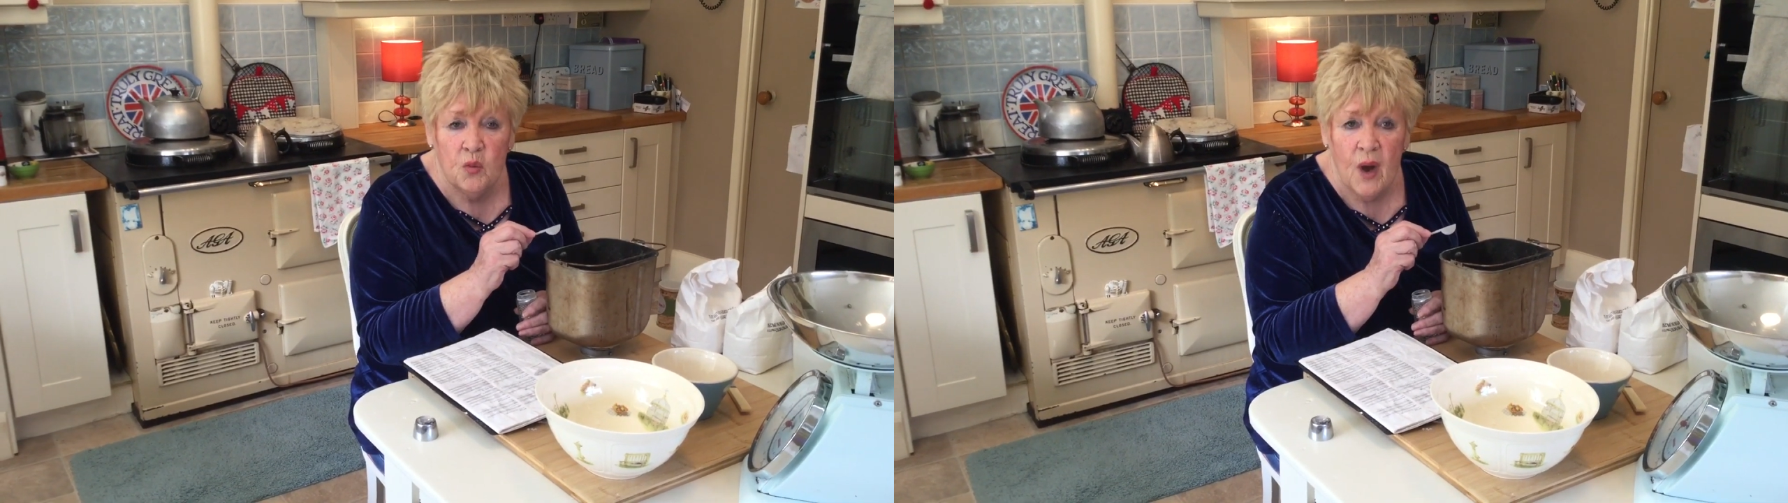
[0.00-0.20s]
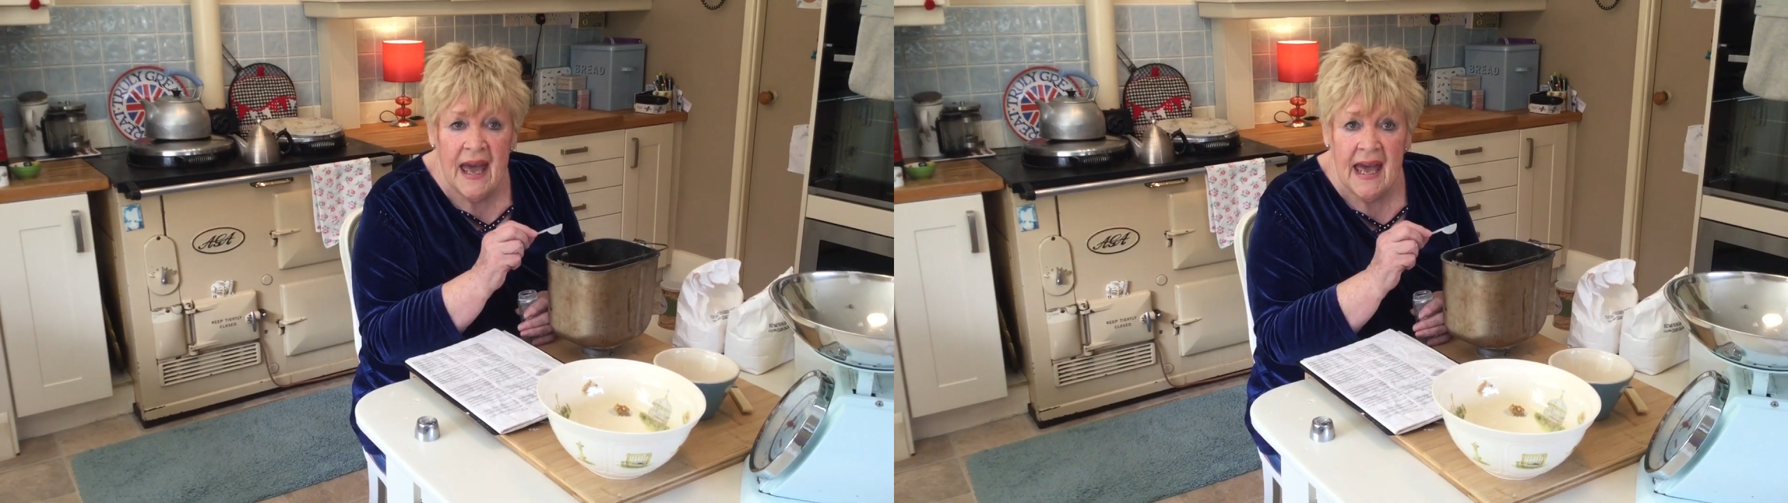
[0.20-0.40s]

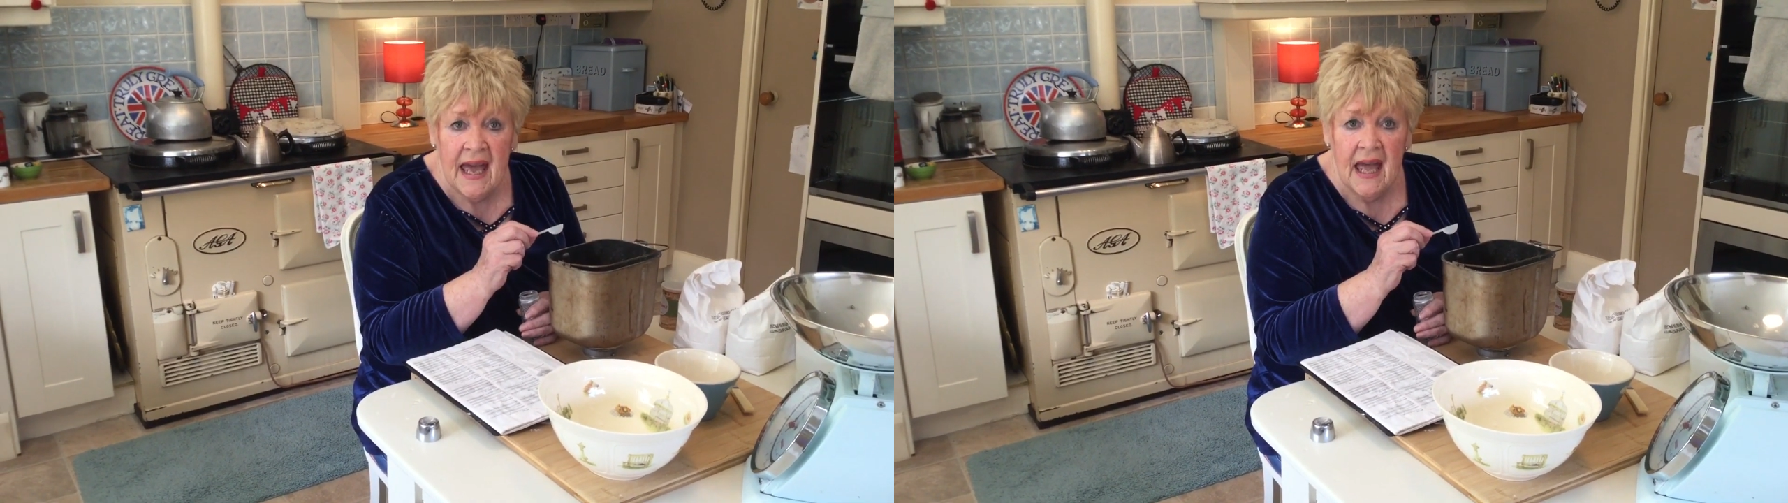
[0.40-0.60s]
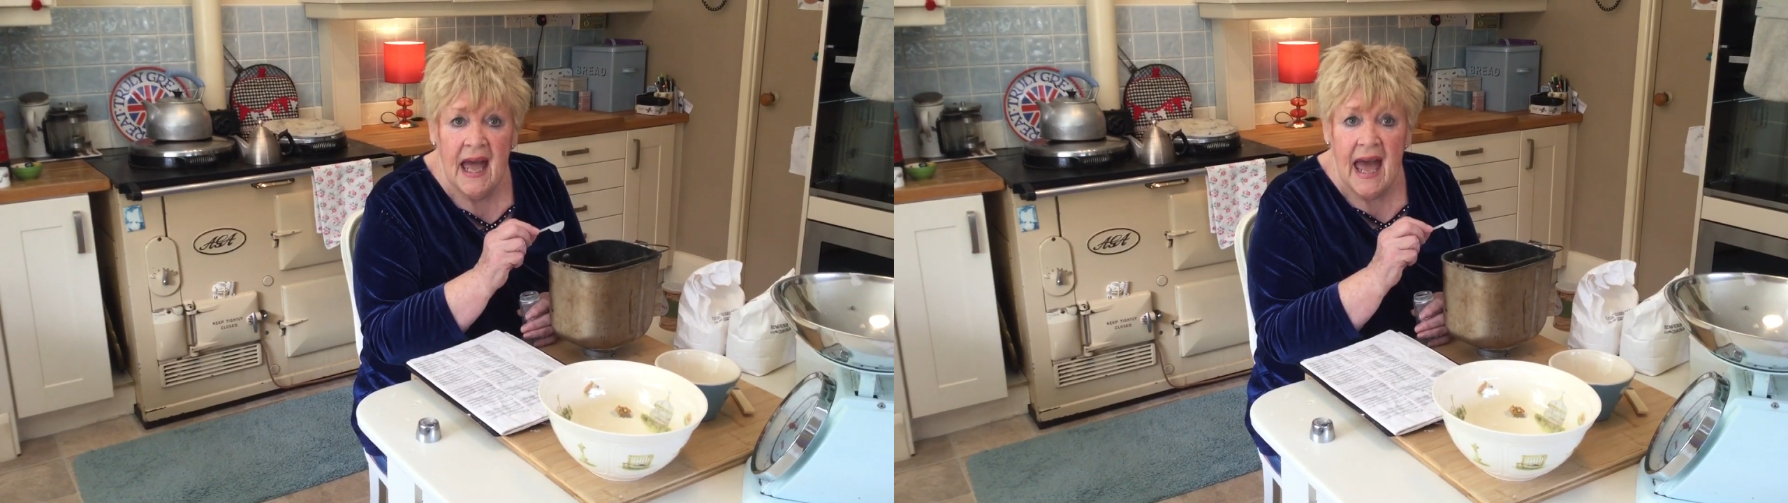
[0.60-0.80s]

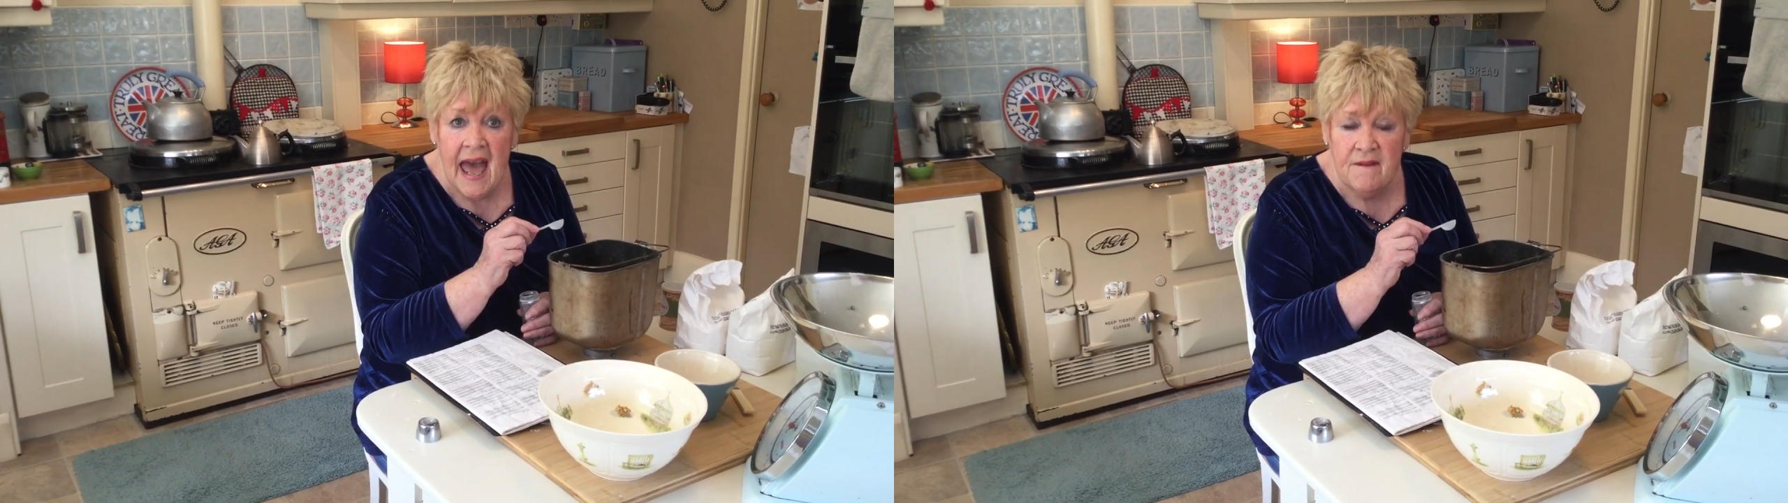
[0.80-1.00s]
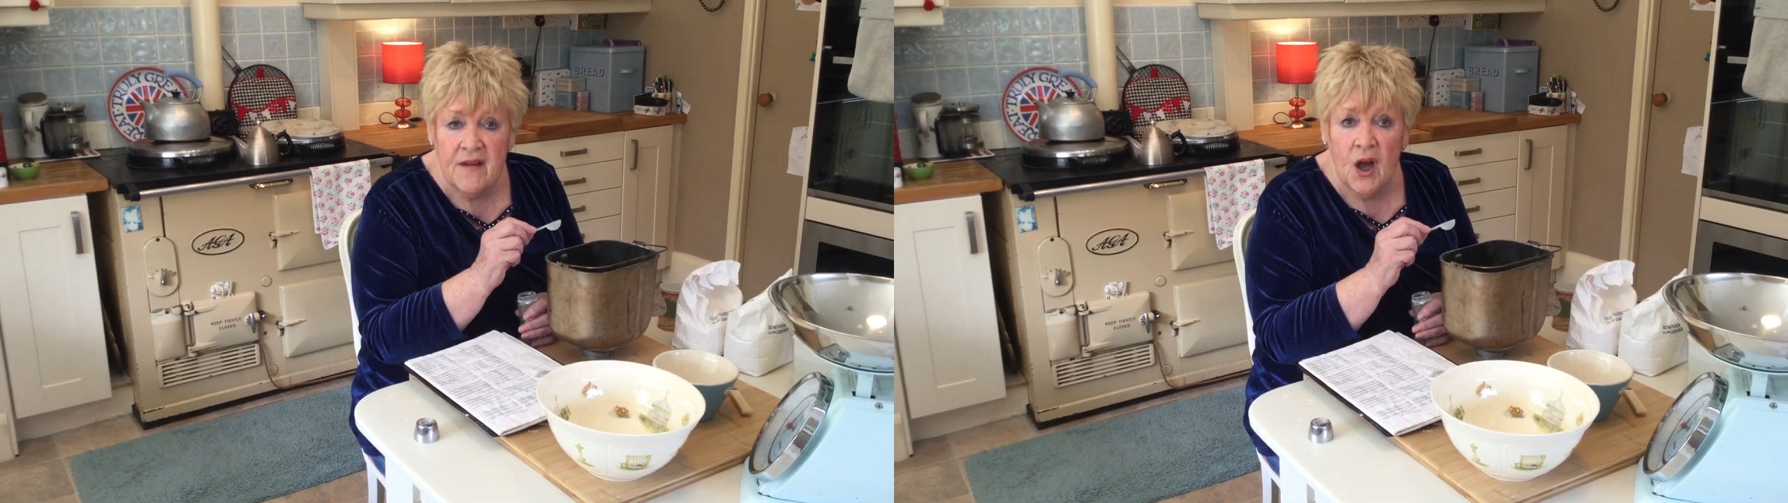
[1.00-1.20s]

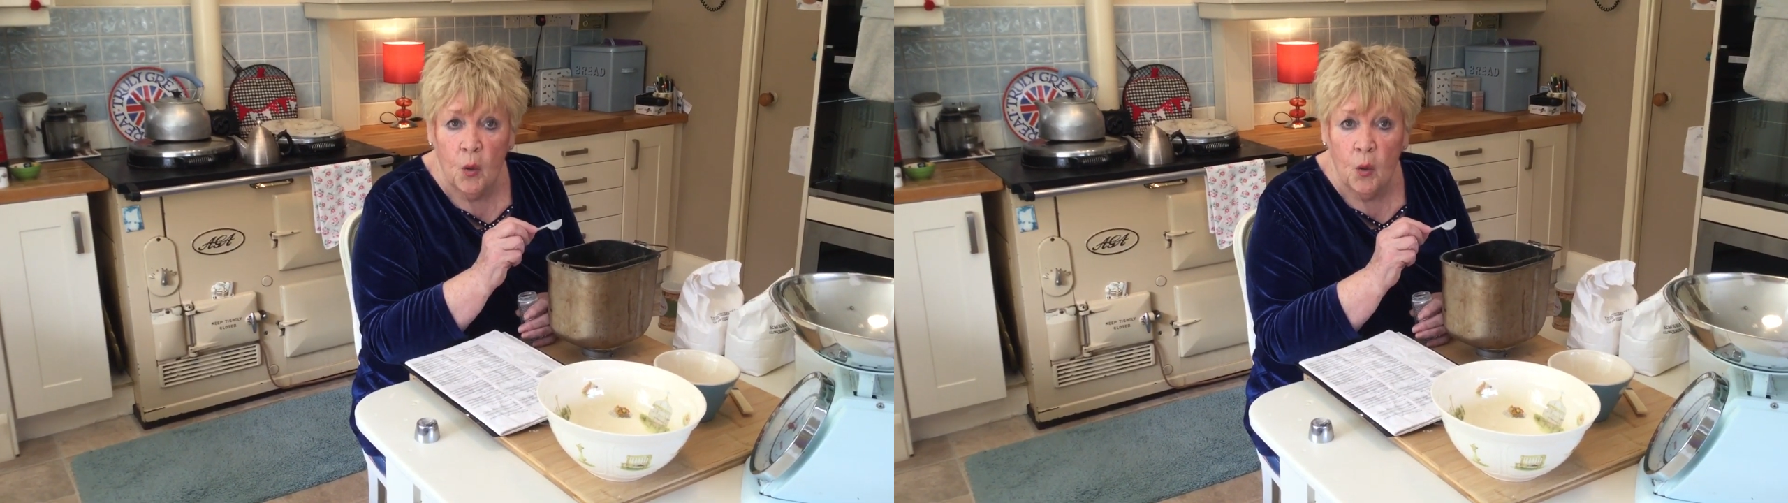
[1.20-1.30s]
wherever